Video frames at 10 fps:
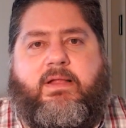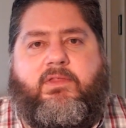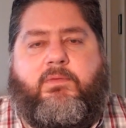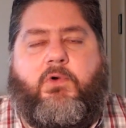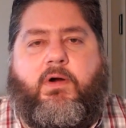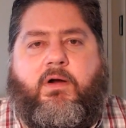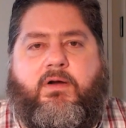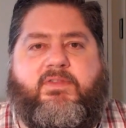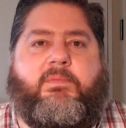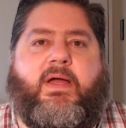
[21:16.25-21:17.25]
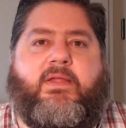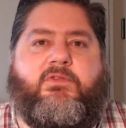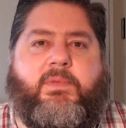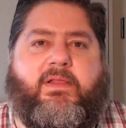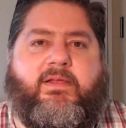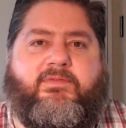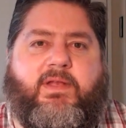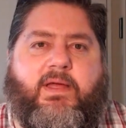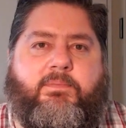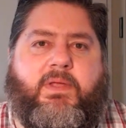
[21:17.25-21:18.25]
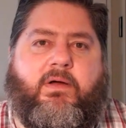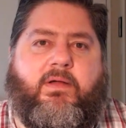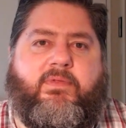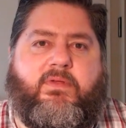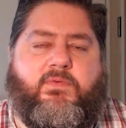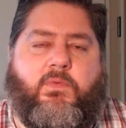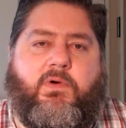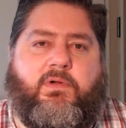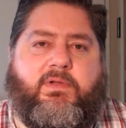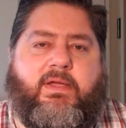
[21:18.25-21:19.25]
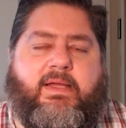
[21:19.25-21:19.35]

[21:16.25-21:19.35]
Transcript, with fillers: the more our hearts and minds will be lifted up beyond this world,